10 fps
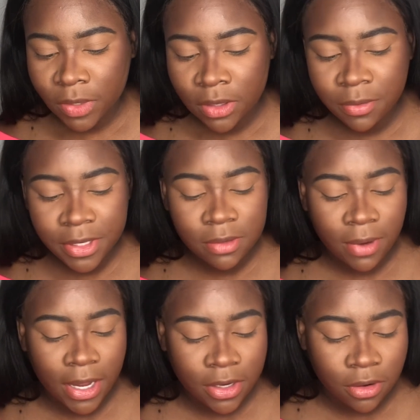the reason
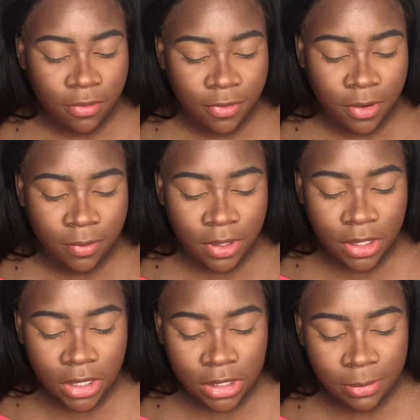why I don't film with
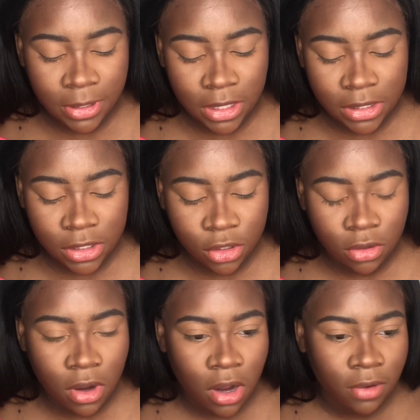it is because it's
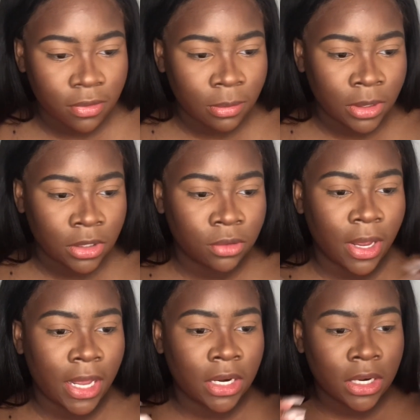so hard for me to
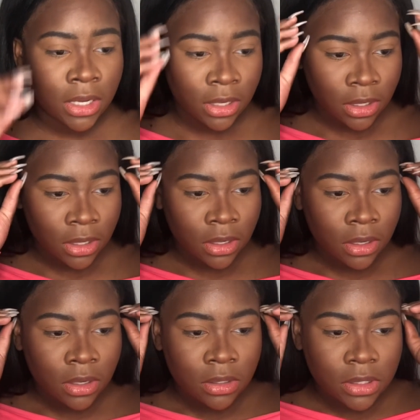edit it
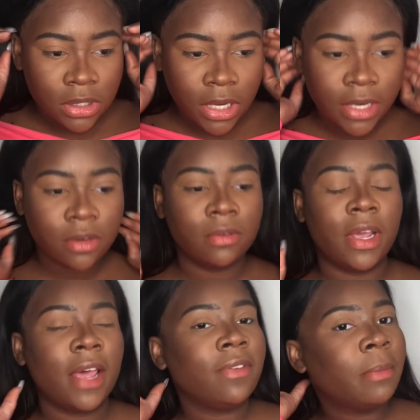since I don't
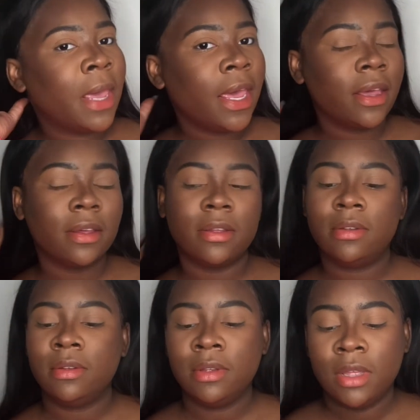have a Mac.
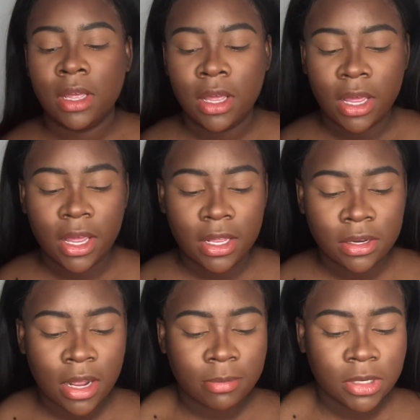
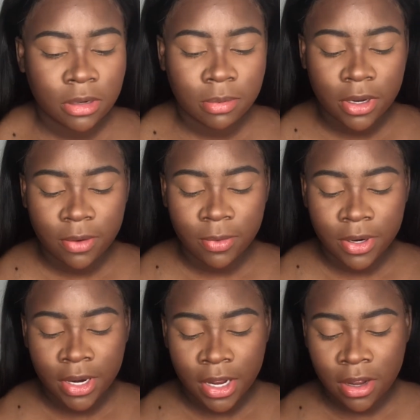And I'm to the point where
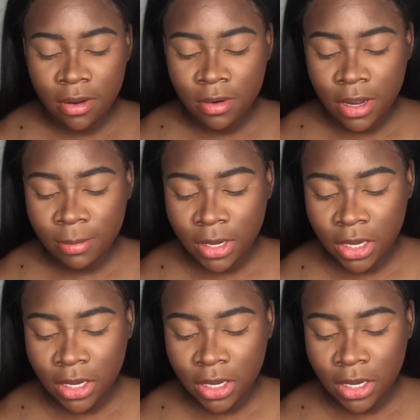now I'm